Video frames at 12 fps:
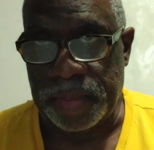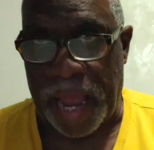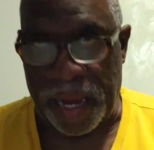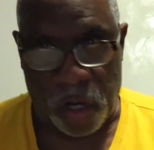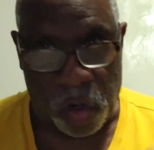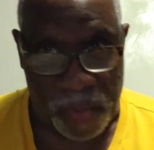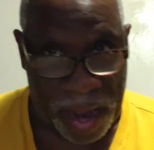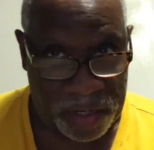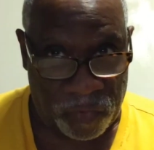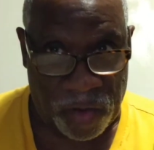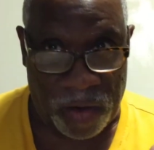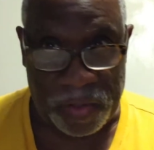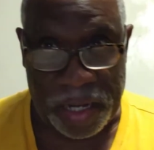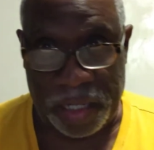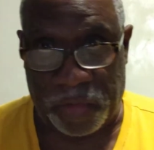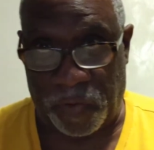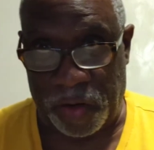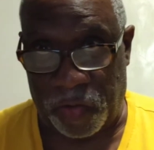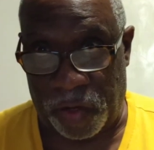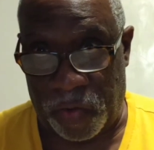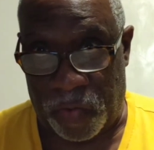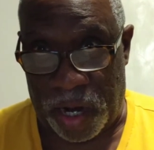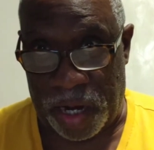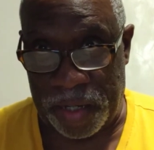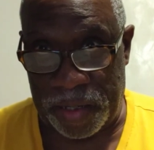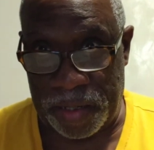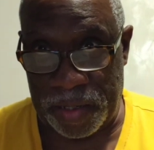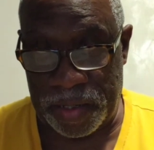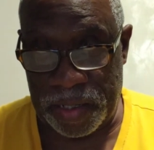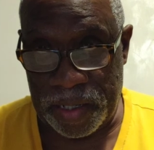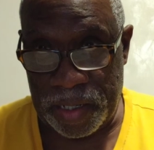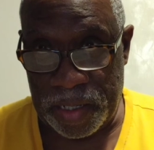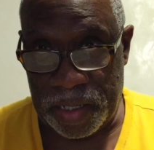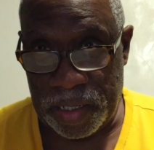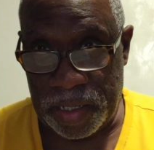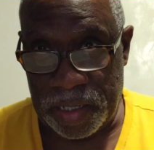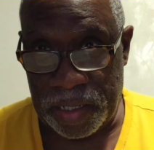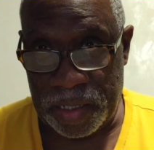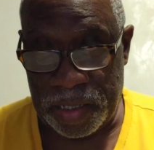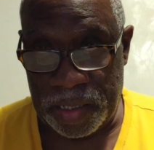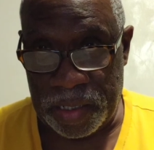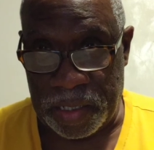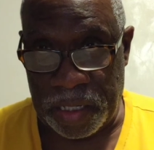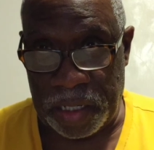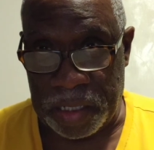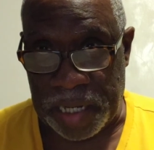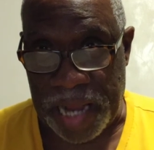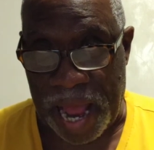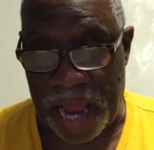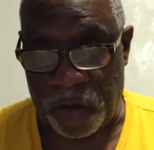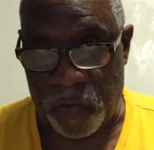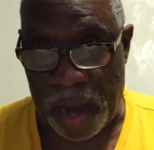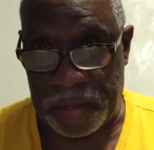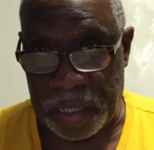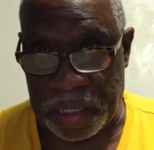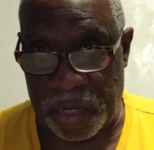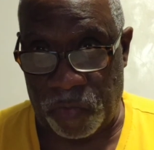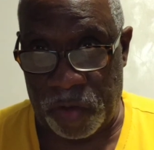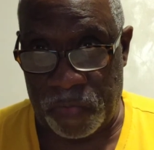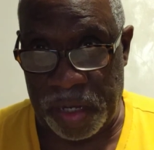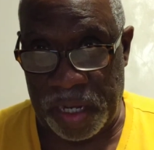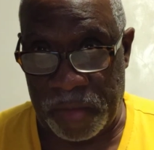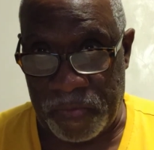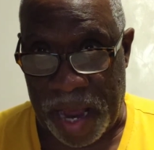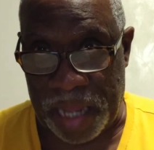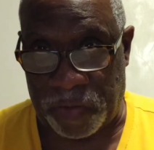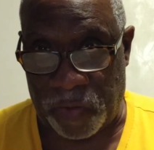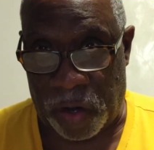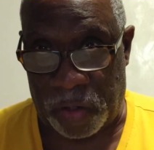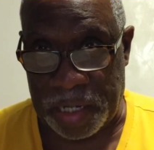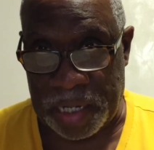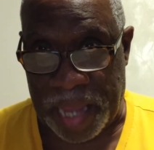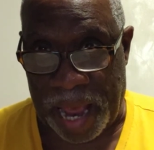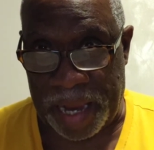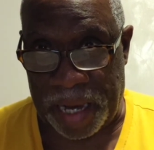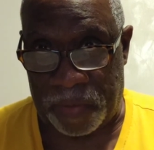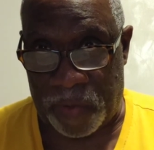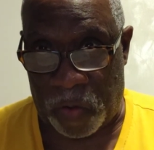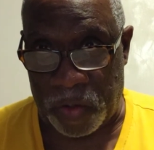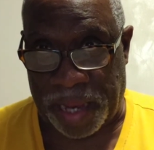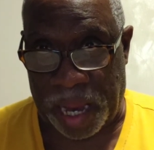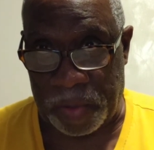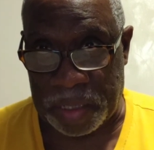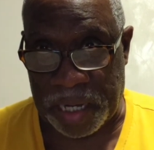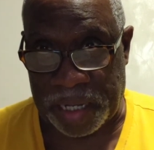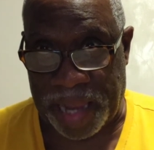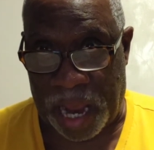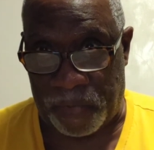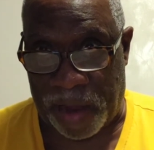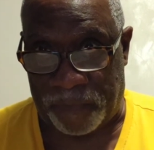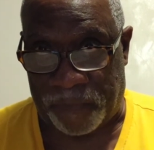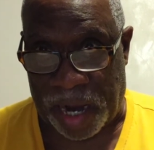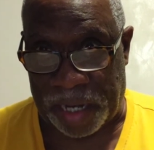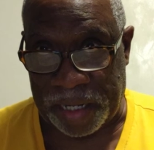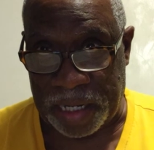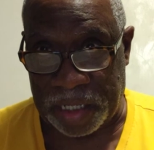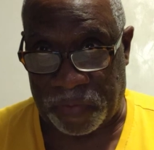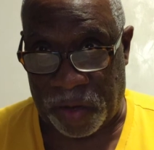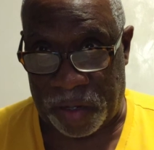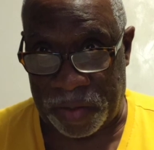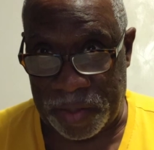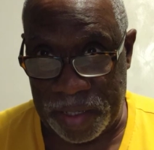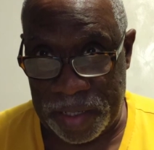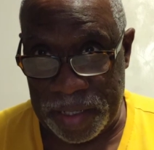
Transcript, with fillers: Now go back to Revelation 3.21. Jesus said, I grant to sit with me in my throne as I am overcame and set down my father his throne.